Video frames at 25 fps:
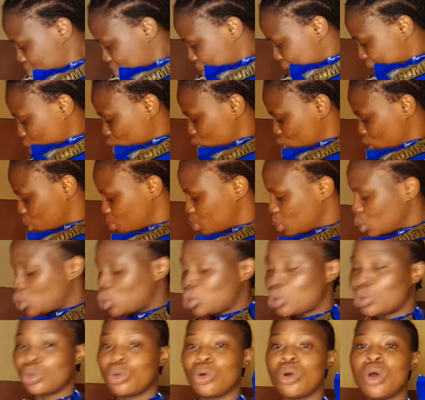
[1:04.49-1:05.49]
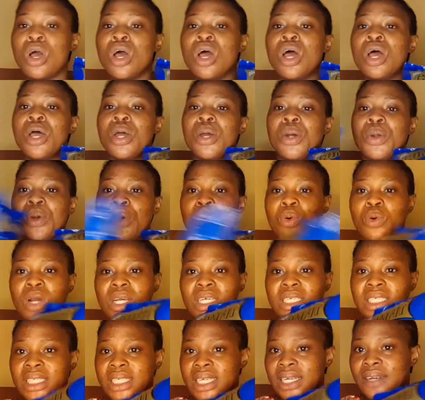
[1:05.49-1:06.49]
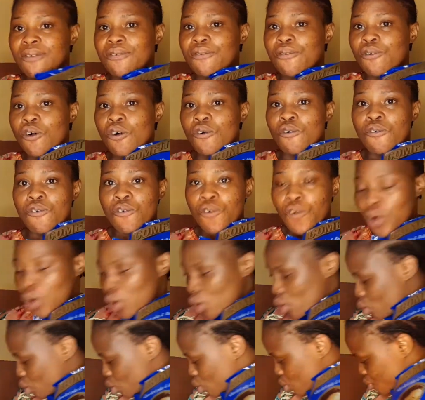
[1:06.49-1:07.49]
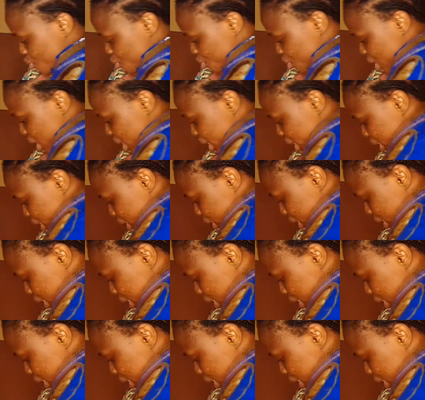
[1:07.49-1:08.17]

My hospital requested for 4 of it.